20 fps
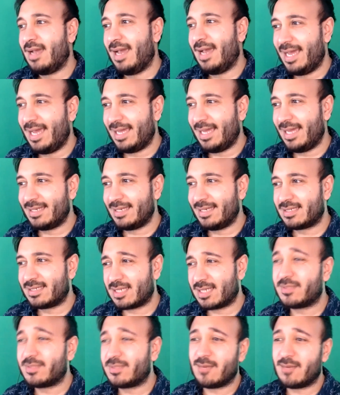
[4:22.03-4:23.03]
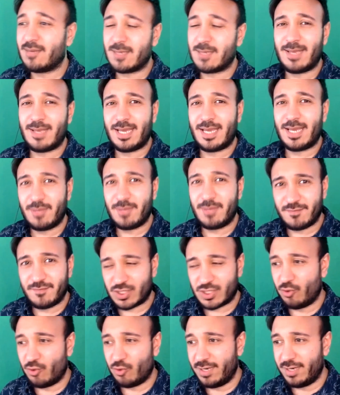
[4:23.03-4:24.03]
And sometimes I plan a bit
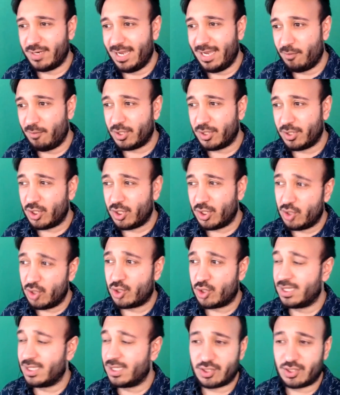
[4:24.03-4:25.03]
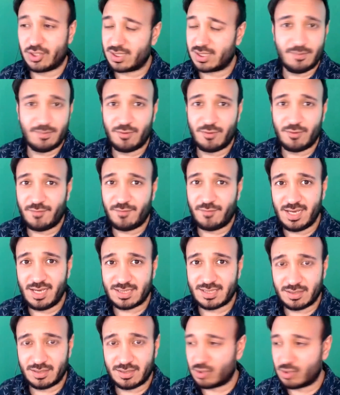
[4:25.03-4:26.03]
of a story out, but usually it's just
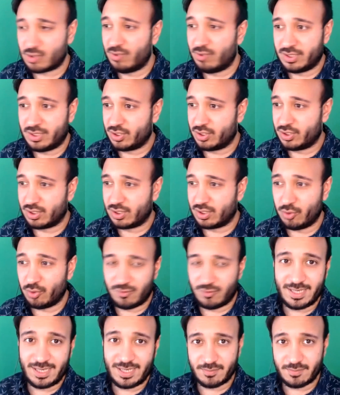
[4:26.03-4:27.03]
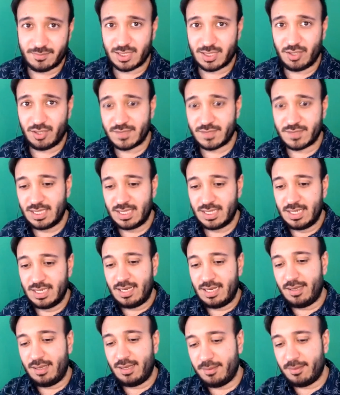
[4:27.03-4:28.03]
improvised and stories just sort of create themselves.
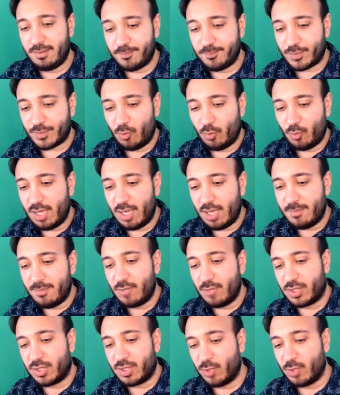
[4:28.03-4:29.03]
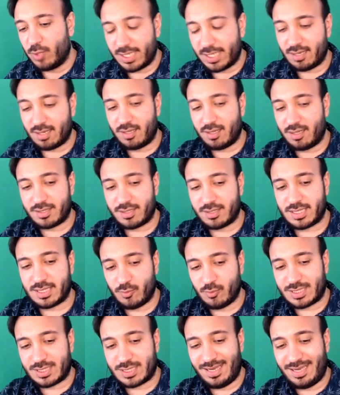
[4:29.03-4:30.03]
What I meant with the working class
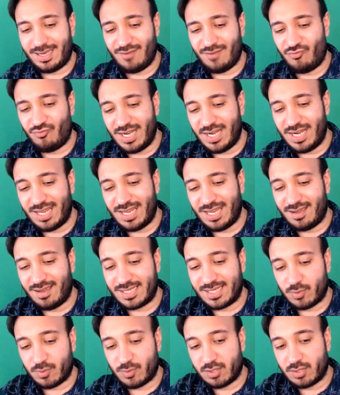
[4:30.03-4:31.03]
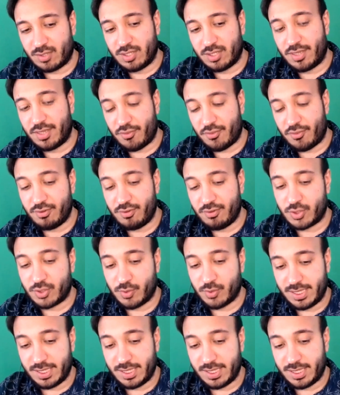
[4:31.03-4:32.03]
thing was that I realized when I was looking through
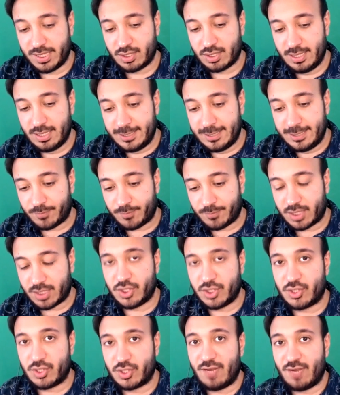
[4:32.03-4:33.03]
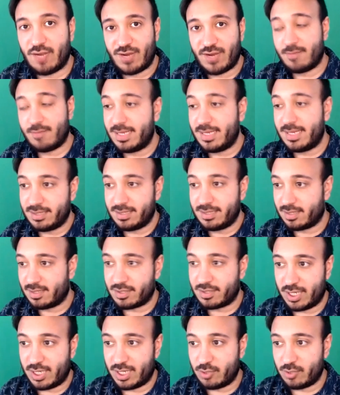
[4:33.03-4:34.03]
Twitch, because you get recommended
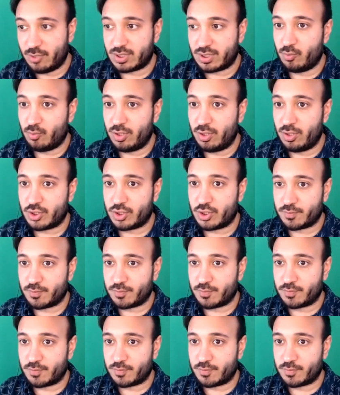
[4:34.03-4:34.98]
other channels to watch,